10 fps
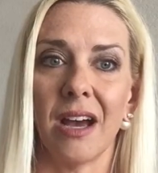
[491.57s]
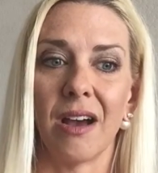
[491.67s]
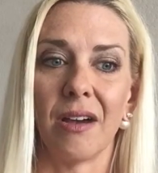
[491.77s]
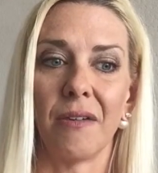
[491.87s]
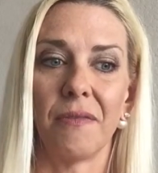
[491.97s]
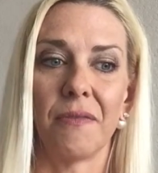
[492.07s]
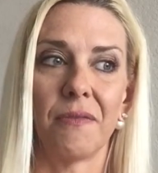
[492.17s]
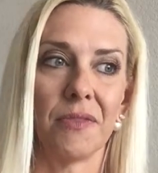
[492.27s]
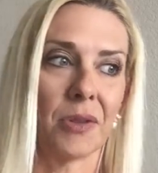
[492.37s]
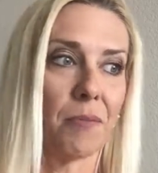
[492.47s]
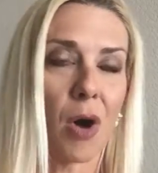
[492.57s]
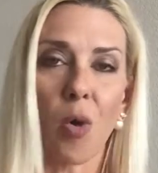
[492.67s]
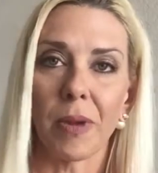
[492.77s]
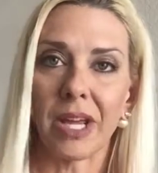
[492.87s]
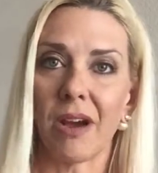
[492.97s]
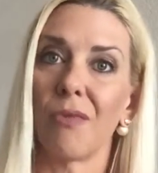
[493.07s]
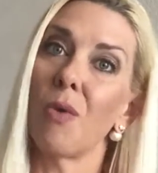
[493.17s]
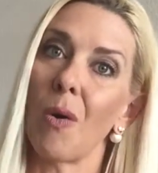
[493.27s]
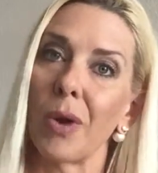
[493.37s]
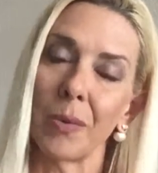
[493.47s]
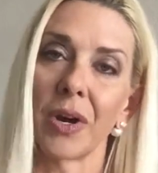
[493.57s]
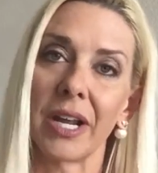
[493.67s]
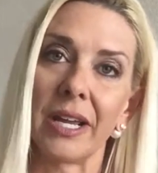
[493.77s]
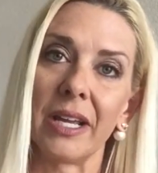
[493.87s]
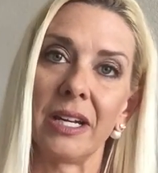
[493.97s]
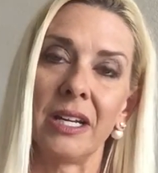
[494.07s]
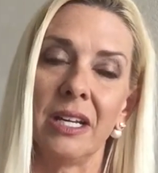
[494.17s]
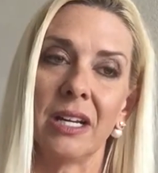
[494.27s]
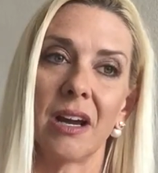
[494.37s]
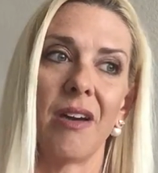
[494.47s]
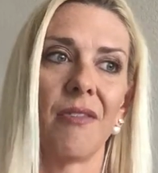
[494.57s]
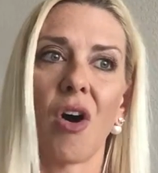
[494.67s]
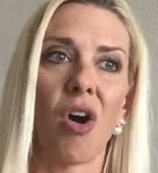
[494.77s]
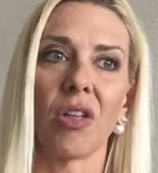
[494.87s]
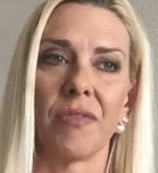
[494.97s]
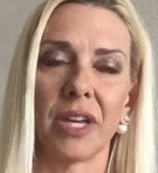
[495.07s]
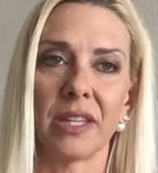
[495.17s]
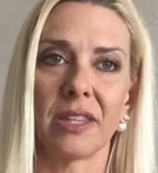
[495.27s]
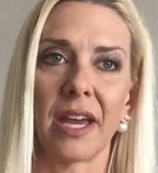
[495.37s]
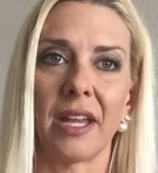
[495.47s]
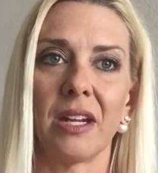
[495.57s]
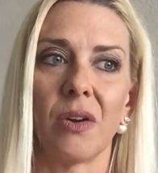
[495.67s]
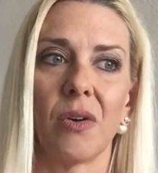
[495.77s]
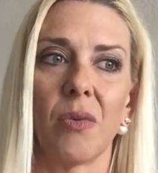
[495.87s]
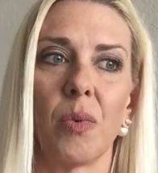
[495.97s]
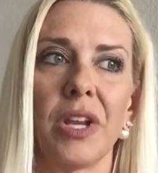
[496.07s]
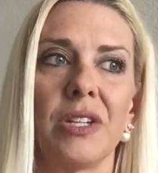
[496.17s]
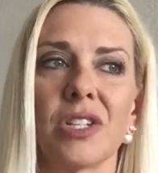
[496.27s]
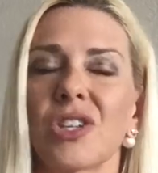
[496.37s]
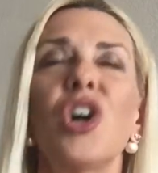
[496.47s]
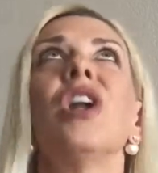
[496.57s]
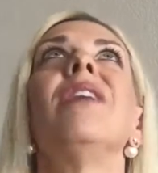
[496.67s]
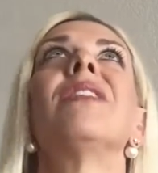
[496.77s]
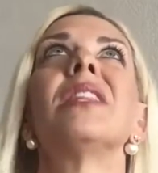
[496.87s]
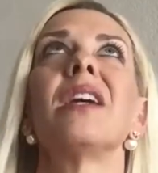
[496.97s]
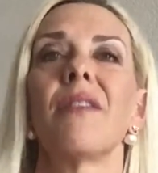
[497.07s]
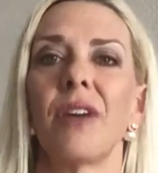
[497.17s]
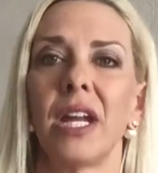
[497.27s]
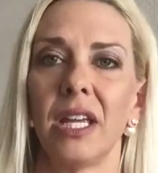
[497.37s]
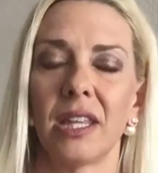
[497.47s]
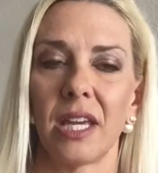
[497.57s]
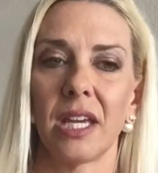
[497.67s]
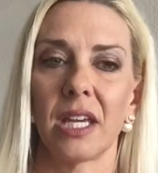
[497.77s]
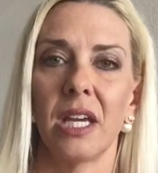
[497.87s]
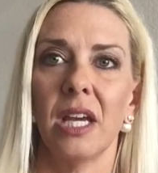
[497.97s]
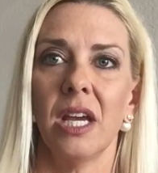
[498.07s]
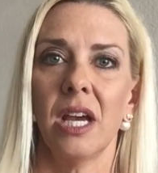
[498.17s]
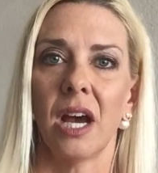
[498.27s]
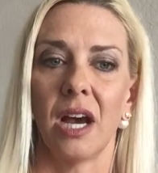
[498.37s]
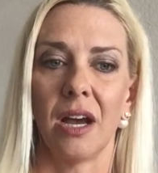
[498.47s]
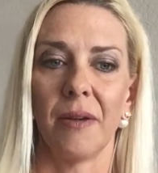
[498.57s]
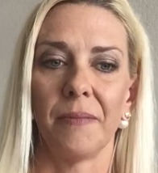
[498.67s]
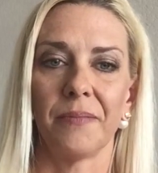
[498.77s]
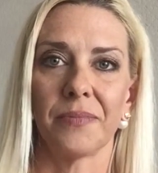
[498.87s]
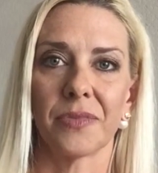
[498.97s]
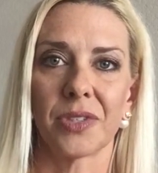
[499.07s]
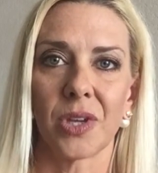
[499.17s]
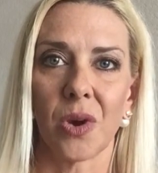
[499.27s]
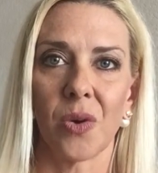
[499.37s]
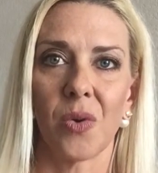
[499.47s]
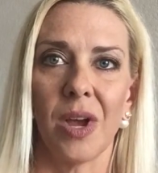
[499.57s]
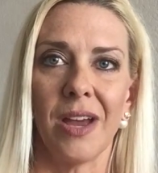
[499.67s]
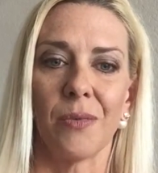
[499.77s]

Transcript: of the moment of what we were in, of all of it, that we just couldn't even think of anything. So